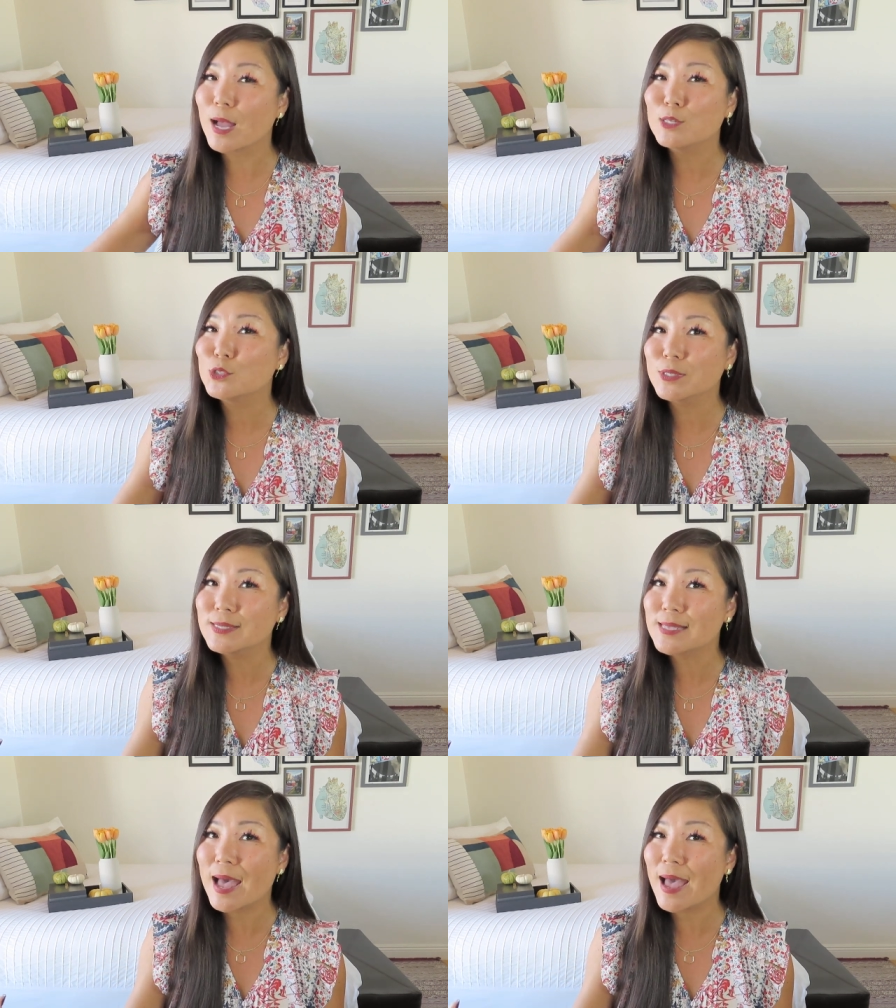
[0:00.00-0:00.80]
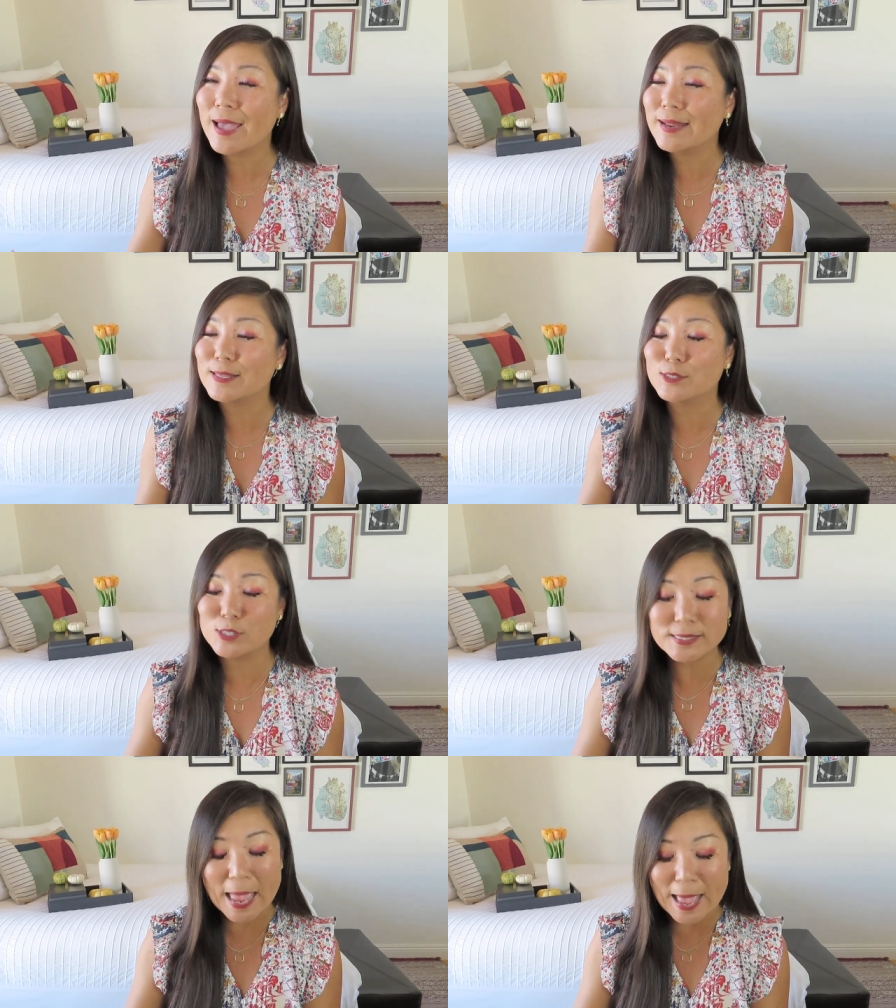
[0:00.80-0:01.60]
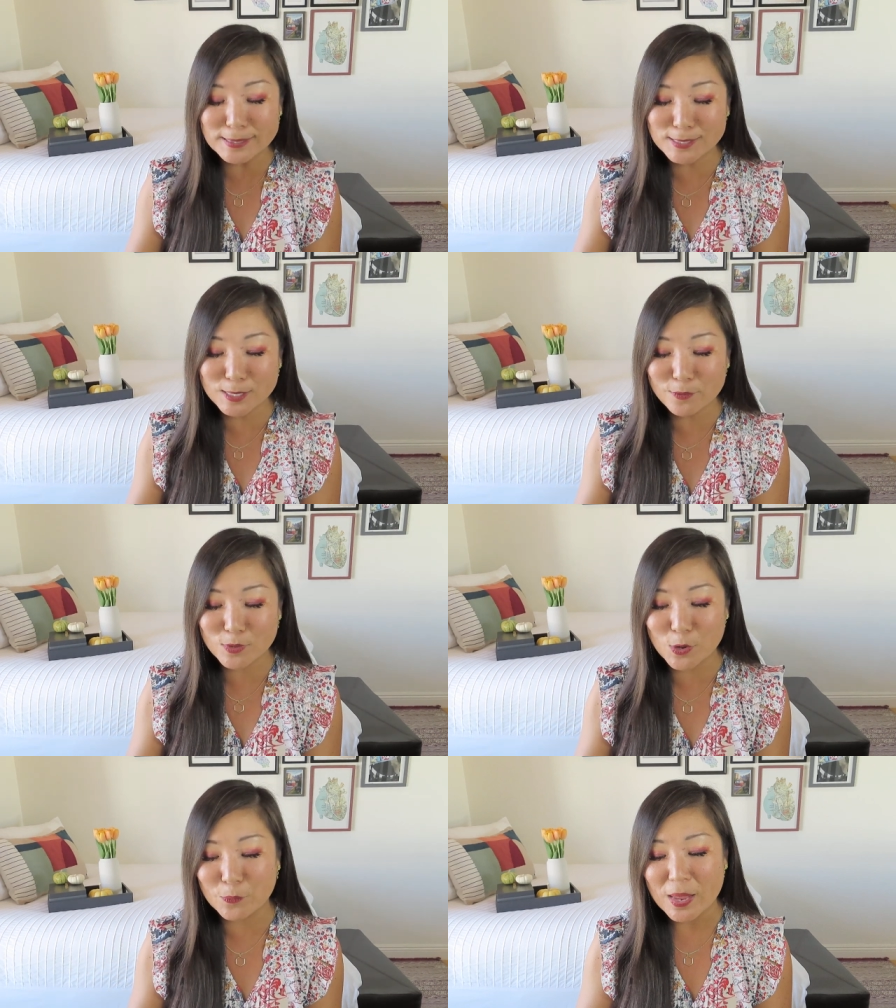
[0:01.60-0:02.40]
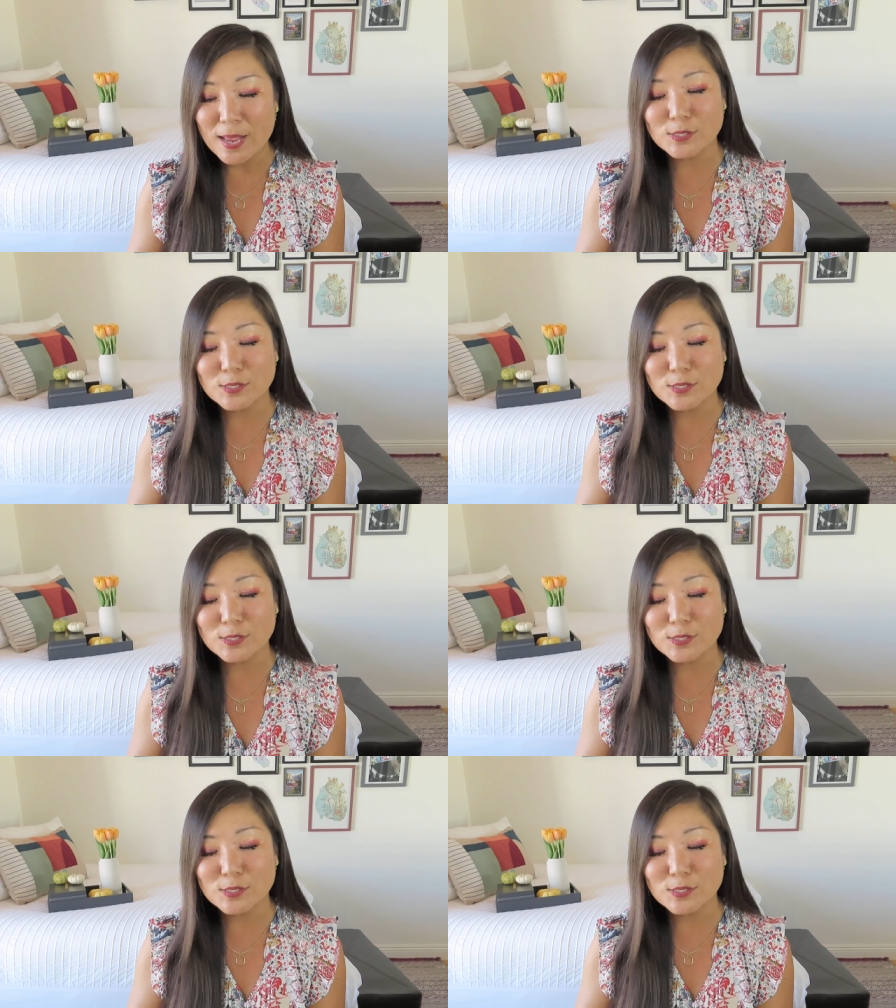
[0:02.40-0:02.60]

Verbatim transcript: countryside. It just adds to the view.